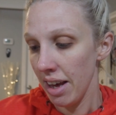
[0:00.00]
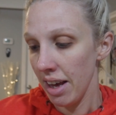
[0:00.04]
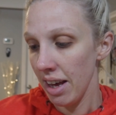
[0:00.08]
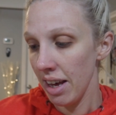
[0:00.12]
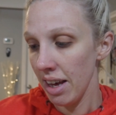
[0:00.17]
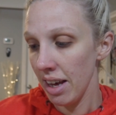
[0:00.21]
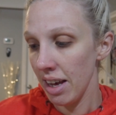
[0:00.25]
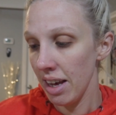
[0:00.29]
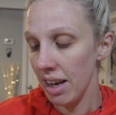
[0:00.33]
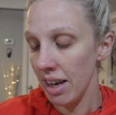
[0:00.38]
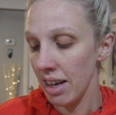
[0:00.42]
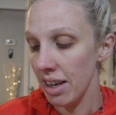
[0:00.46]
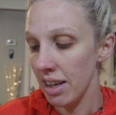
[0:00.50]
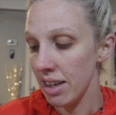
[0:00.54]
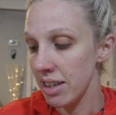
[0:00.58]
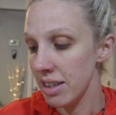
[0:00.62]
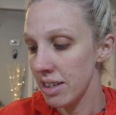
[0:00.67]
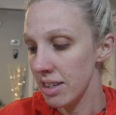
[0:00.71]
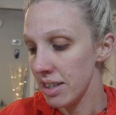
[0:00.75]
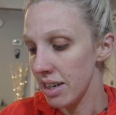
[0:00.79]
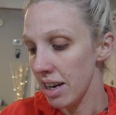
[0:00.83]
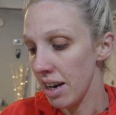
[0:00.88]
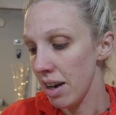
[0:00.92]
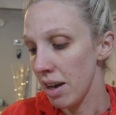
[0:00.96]

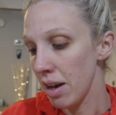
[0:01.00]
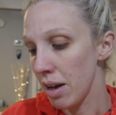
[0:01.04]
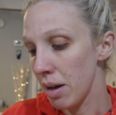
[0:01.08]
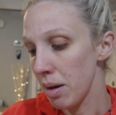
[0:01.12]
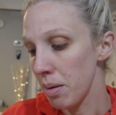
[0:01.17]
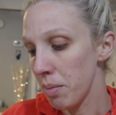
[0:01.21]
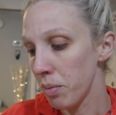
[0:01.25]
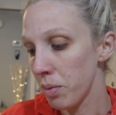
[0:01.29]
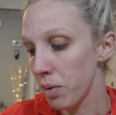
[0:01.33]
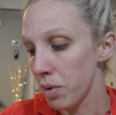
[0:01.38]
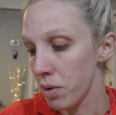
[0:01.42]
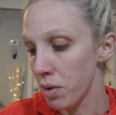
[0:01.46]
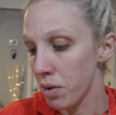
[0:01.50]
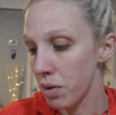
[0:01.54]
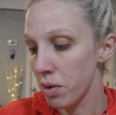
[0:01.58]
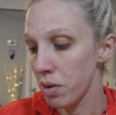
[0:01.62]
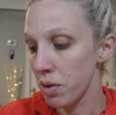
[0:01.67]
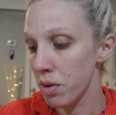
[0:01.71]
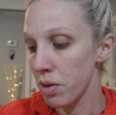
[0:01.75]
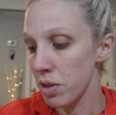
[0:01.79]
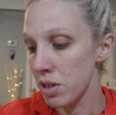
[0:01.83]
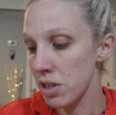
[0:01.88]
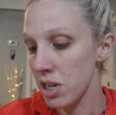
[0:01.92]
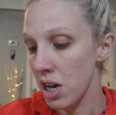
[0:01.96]
and
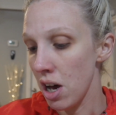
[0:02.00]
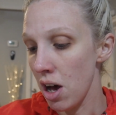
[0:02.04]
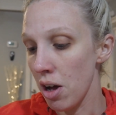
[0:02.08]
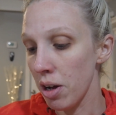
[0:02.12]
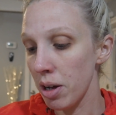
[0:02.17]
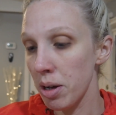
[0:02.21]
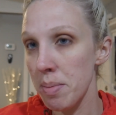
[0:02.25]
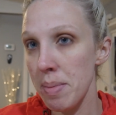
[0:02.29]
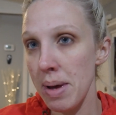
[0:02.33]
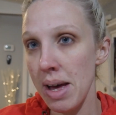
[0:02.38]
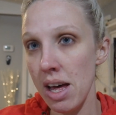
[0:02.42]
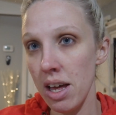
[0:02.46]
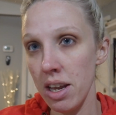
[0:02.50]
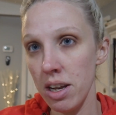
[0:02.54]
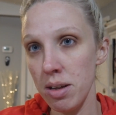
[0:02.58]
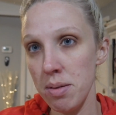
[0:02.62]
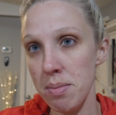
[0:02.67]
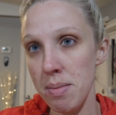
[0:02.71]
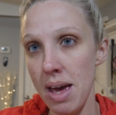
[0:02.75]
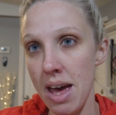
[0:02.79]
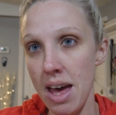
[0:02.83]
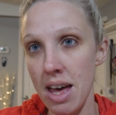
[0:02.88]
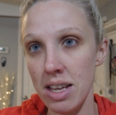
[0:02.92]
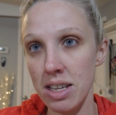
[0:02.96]
we'll talk about
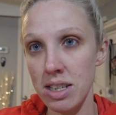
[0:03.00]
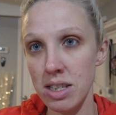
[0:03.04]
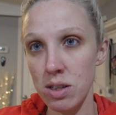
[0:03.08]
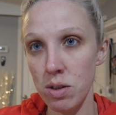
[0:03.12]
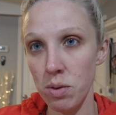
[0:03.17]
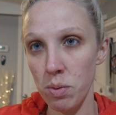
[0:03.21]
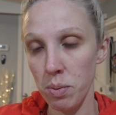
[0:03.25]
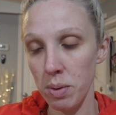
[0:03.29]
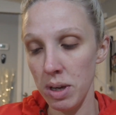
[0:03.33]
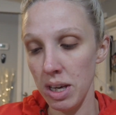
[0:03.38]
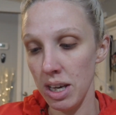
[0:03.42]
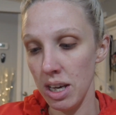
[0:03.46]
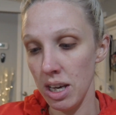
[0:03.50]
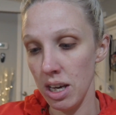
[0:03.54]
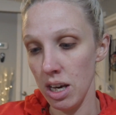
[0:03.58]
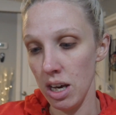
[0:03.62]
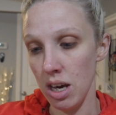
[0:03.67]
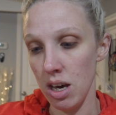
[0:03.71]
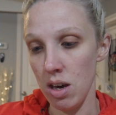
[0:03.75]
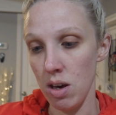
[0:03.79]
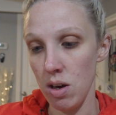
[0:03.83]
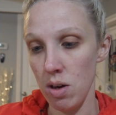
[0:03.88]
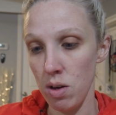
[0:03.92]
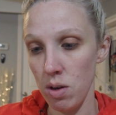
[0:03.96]
them as we
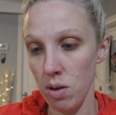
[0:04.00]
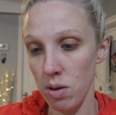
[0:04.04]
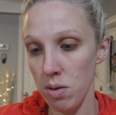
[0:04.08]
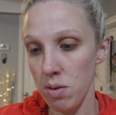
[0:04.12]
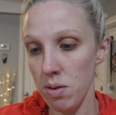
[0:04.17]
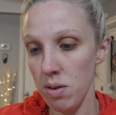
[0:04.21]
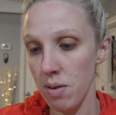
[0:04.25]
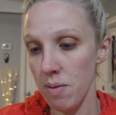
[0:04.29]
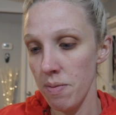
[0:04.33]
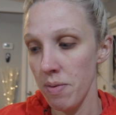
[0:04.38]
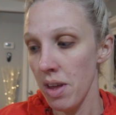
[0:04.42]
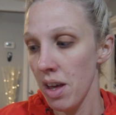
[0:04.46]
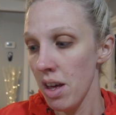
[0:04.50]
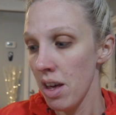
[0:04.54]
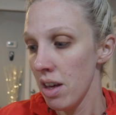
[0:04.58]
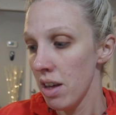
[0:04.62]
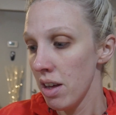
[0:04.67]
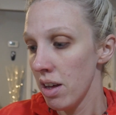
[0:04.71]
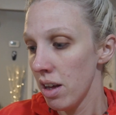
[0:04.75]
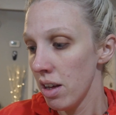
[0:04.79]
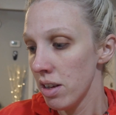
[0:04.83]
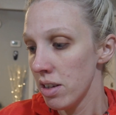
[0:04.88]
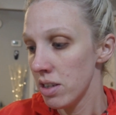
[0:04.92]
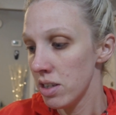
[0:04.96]
go.
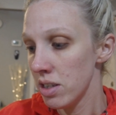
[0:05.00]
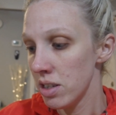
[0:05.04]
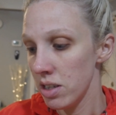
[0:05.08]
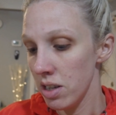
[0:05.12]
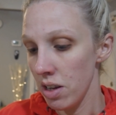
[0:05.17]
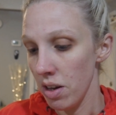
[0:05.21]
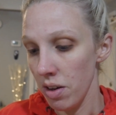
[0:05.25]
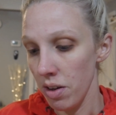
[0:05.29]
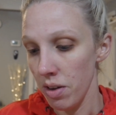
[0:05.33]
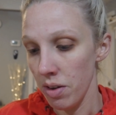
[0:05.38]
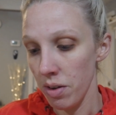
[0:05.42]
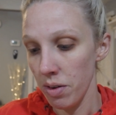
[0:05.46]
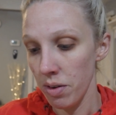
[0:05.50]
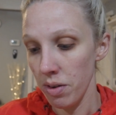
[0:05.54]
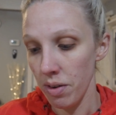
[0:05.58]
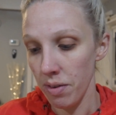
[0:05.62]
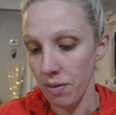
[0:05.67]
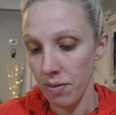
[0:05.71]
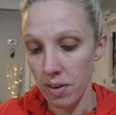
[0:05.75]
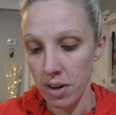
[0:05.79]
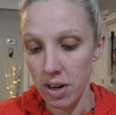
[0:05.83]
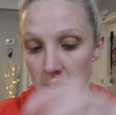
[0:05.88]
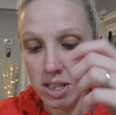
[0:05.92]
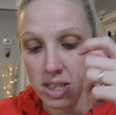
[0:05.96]

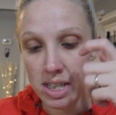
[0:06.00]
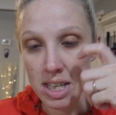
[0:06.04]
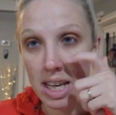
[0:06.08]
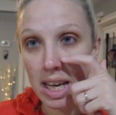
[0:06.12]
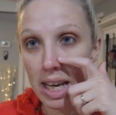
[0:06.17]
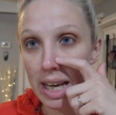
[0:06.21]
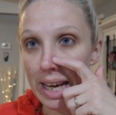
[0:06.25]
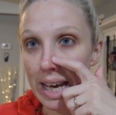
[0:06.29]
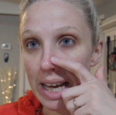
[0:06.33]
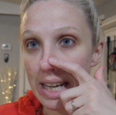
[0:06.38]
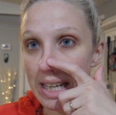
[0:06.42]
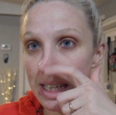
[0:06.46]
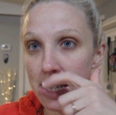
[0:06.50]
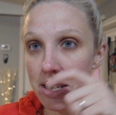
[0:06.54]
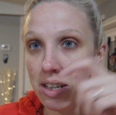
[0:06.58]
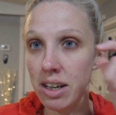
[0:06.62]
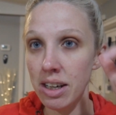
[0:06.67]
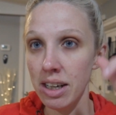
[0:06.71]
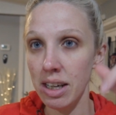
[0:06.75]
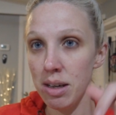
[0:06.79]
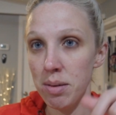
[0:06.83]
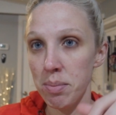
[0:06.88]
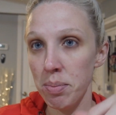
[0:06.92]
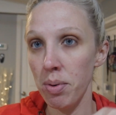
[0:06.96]
So first thing, I did
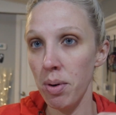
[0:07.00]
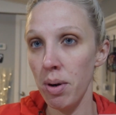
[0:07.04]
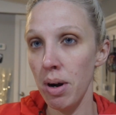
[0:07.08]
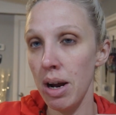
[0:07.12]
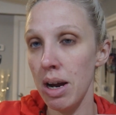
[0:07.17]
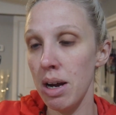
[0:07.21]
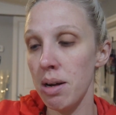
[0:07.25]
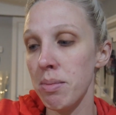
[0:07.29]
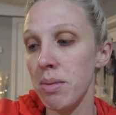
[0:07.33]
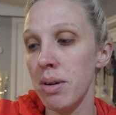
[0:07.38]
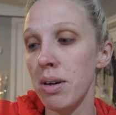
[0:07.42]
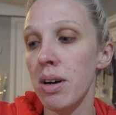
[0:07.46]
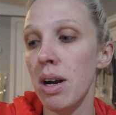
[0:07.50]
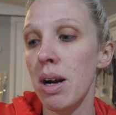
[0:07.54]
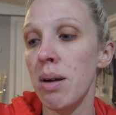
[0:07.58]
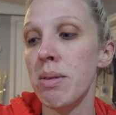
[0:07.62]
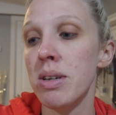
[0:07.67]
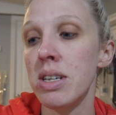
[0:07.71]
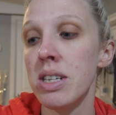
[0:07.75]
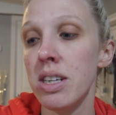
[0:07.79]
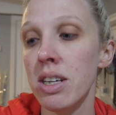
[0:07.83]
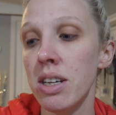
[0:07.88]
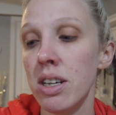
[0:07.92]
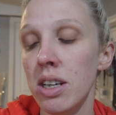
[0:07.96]
not get primer. I'm
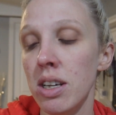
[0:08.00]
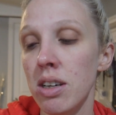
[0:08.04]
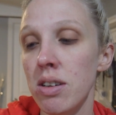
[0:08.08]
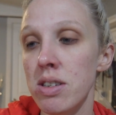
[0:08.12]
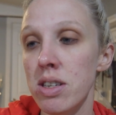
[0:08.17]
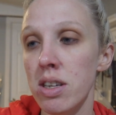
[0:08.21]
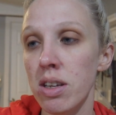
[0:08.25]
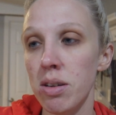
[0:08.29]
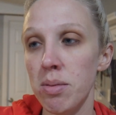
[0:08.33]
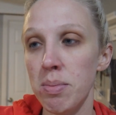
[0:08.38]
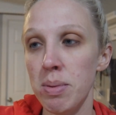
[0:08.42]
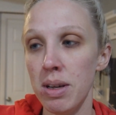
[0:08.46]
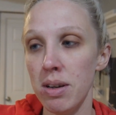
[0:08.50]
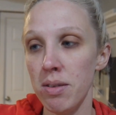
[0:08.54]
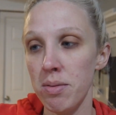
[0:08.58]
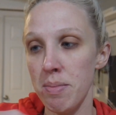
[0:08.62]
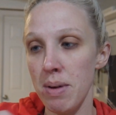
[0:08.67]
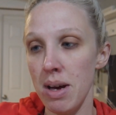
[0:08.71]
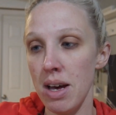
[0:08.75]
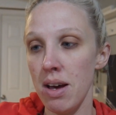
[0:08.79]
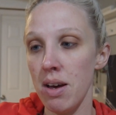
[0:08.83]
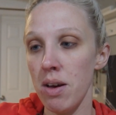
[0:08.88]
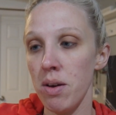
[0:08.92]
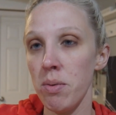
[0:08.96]
just going to use a little bit of
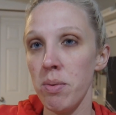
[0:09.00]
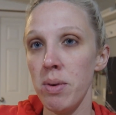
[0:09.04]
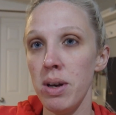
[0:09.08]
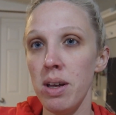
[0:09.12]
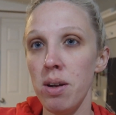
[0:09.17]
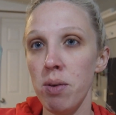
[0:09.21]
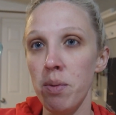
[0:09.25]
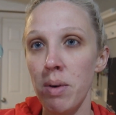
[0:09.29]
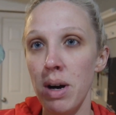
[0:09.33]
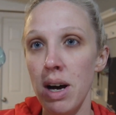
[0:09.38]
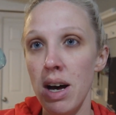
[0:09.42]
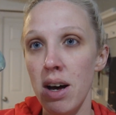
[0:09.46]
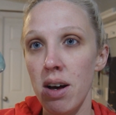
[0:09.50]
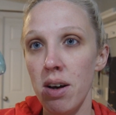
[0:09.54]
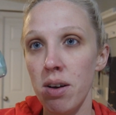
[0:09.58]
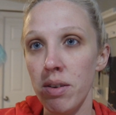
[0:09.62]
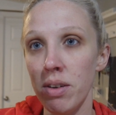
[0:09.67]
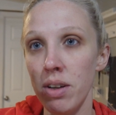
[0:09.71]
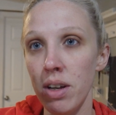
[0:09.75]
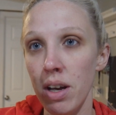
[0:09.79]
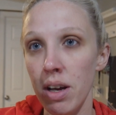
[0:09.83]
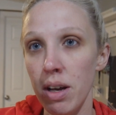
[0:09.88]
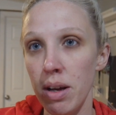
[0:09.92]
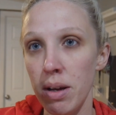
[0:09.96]
my Wet n
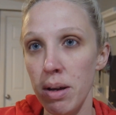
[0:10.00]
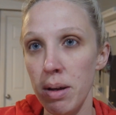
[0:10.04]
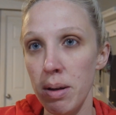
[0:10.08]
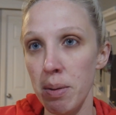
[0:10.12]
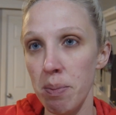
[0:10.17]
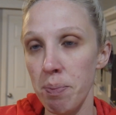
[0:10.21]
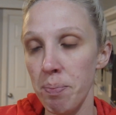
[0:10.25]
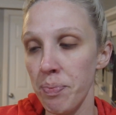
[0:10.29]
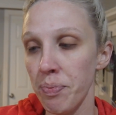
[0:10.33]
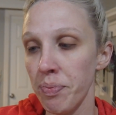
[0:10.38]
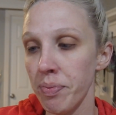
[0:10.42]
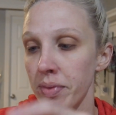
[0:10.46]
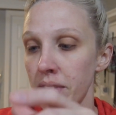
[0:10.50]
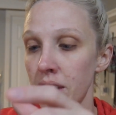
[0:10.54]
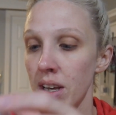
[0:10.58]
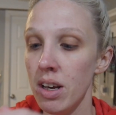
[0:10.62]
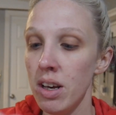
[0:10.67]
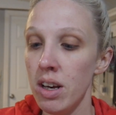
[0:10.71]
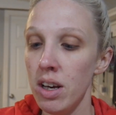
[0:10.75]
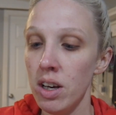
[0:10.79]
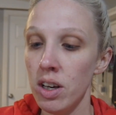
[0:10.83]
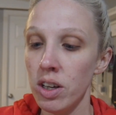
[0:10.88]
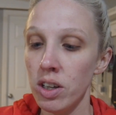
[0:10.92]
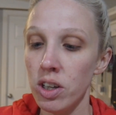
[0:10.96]
Wild
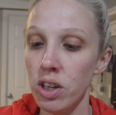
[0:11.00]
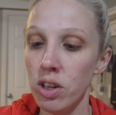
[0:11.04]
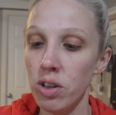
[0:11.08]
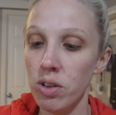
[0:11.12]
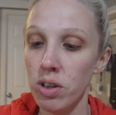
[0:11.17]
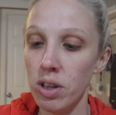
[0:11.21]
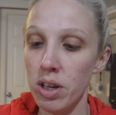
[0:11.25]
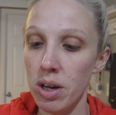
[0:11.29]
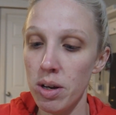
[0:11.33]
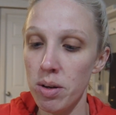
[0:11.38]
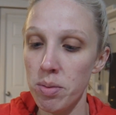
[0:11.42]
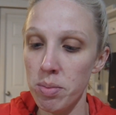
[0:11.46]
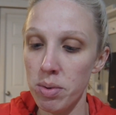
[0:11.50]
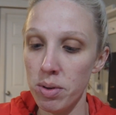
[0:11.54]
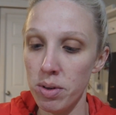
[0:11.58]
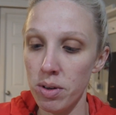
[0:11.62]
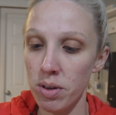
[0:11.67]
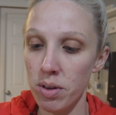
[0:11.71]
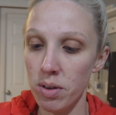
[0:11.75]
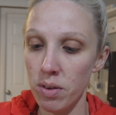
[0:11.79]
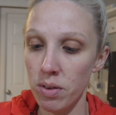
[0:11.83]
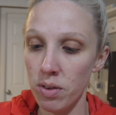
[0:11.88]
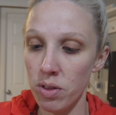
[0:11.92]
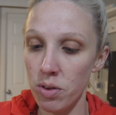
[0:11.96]

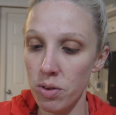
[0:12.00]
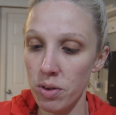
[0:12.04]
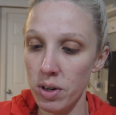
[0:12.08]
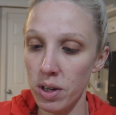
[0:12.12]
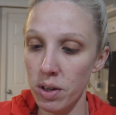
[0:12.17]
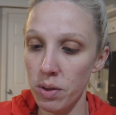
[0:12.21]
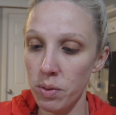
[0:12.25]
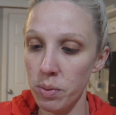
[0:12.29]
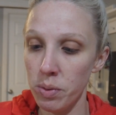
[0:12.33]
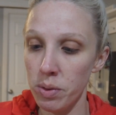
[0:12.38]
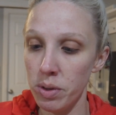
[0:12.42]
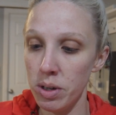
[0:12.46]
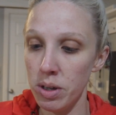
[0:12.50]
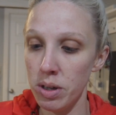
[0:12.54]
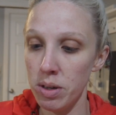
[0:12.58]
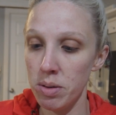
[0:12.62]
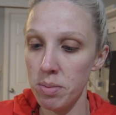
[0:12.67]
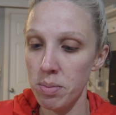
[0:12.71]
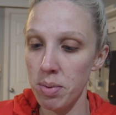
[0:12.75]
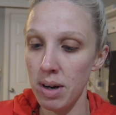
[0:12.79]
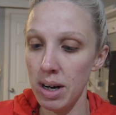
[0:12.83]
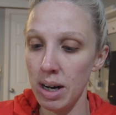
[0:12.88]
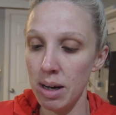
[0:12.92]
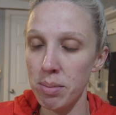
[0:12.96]
Cucumber
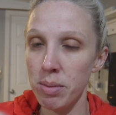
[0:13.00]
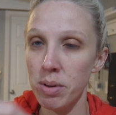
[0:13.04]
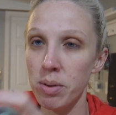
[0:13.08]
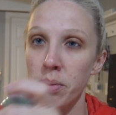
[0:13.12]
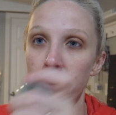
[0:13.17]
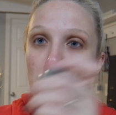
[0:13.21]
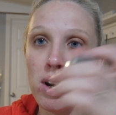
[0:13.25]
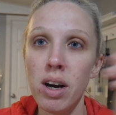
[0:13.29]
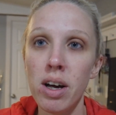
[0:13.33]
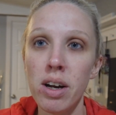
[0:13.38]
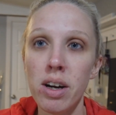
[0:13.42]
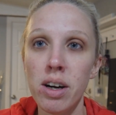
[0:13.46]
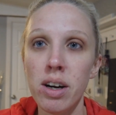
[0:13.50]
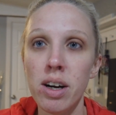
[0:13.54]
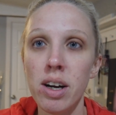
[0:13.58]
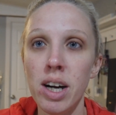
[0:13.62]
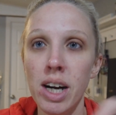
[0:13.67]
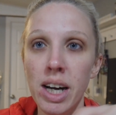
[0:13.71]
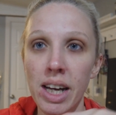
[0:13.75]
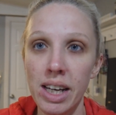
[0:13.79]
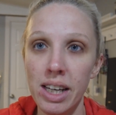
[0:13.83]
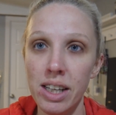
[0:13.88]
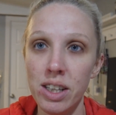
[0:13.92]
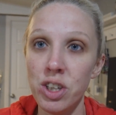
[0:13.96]
3-in-1 primer water,
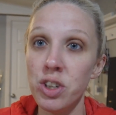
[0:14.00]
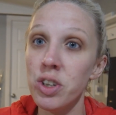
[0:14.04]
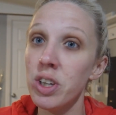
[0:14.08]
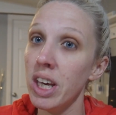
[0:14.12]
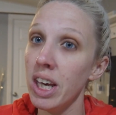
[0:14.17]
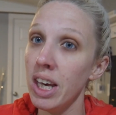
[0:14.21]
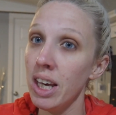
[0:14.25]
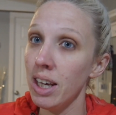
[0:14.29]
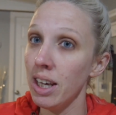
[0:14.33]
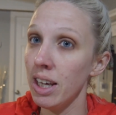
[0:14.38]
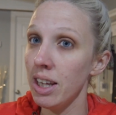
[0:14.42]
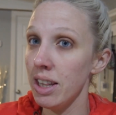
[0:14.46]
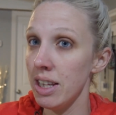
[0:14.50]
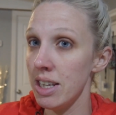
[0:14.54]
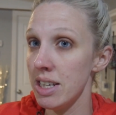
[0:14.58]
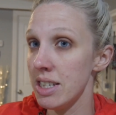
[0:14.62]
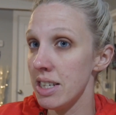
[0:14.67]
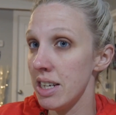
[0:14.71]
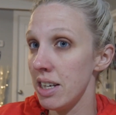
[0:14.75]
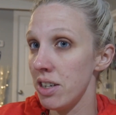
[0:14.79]
and you can get this